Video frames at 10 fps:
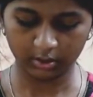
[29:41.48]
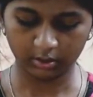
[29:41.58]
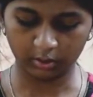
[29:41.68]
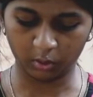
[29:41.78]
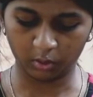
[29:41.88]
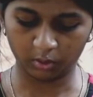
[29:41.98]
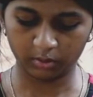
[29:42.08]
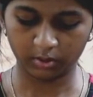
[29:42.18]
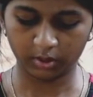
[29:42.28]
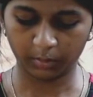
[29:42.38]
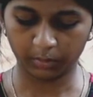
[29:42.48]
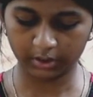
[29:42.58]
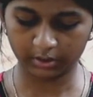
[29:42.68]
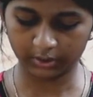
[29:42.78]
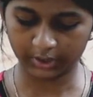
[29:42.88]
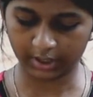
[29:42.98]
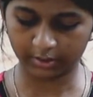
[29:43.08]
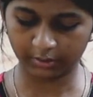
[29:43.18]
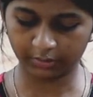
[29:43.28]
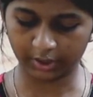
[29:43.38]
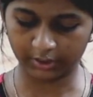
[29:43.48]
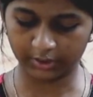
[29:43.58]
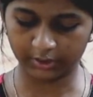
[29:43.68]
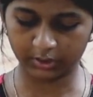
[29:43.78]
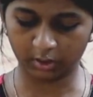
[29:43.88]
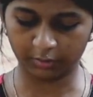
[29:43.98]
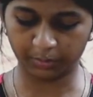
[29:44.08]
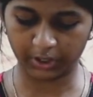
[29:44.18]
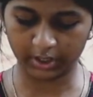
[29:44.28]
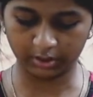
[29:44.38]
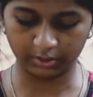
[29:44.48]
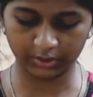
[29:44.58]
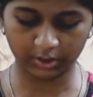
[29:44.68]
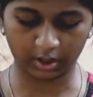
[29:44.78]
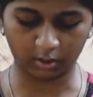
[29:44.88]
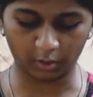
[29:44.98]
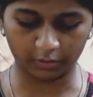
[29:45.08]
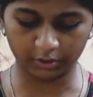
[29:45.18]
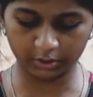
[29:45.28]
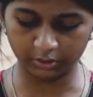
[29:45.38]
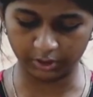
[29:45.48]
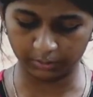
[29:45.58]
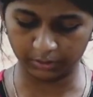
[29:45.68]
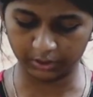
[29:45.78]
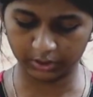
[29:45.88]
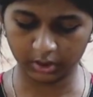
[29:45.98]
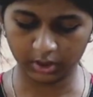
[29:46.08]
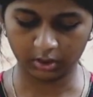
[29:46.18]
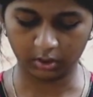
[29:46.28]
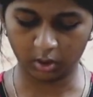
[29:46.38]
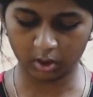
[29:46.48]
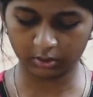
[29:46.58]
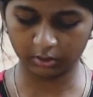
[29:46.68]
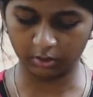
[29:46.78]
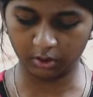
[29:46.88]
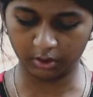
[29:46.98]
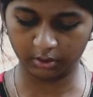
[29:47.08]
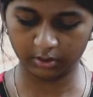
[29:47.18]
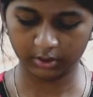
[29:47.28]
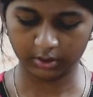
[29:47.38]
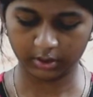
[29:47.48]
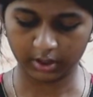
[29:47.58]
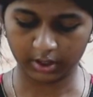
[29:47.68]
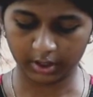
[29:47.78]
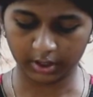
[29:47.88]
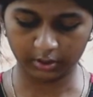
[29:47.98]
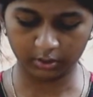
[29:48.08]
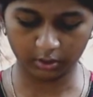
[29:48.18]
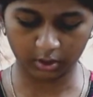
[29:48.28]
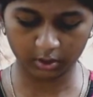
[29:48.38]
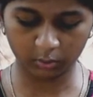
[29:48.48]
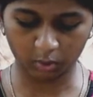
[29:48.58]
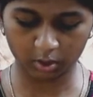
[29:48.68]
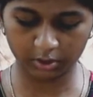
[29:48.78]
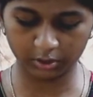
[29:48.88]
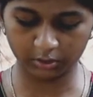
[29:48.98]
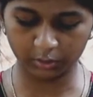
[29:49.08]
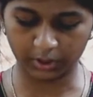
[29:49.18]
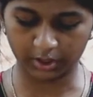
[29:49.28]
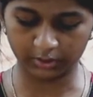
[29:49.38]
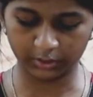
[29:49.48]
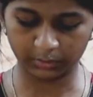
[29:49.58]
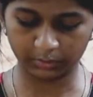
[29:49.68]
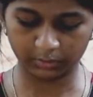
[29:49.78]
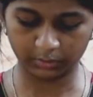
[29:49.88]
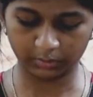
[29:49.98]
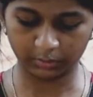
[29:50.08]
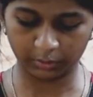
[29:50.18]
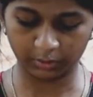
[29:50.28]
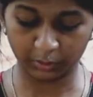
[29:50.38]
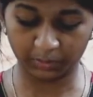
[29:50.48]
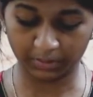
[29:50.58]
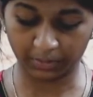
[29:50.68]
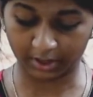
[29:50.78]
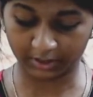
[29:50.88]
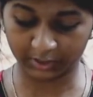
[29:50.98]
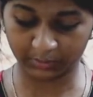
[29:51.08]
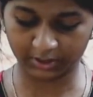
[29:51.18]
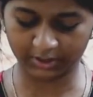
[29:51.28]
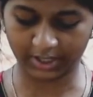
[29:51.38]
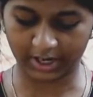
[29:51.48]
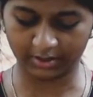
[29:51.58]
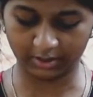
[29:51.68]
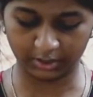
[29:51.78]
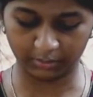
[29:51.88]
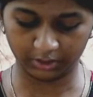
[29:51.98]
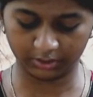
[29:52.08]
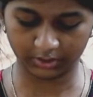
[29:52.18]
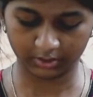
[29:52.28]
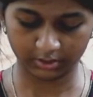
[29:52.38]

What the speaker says: No, but the sacrifices of pagans are offered to demons, not to God. And I do not want you to be participants and demons.